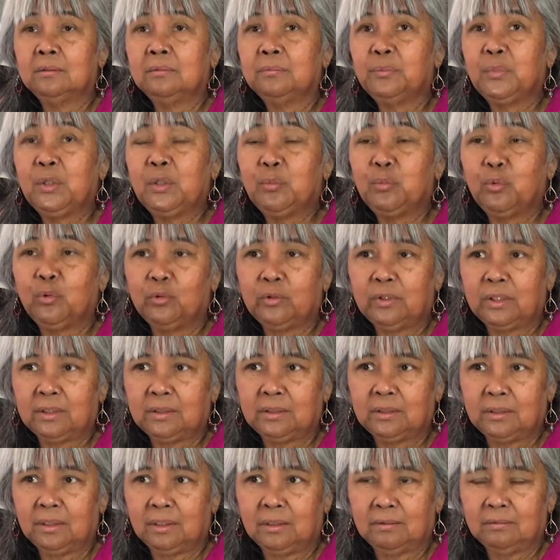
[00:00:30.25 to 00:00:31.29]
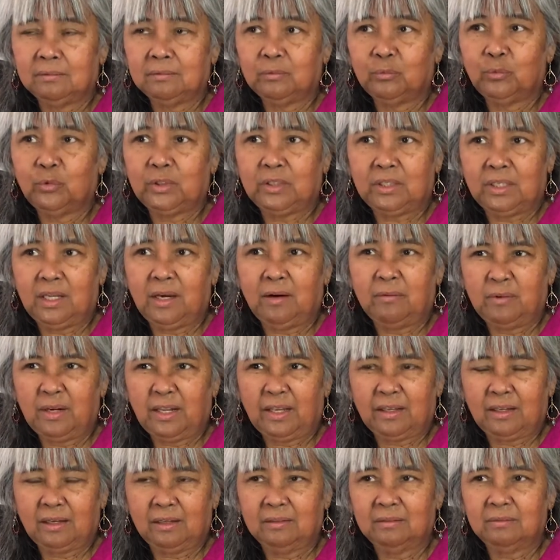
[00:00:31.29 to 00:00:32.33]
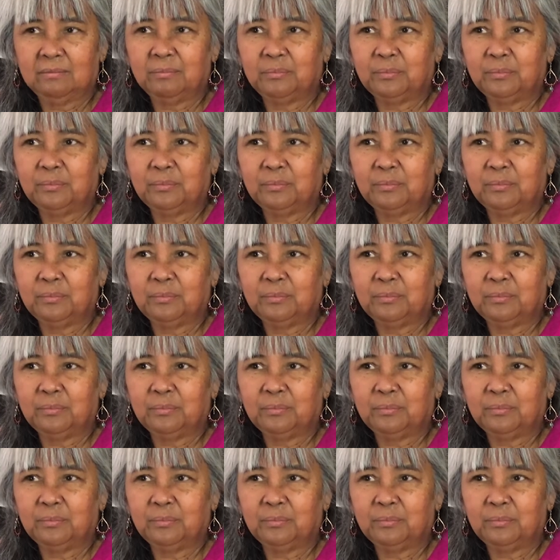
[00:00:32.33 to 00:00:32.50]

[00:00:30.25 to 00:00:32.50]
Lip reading: people that when they have like a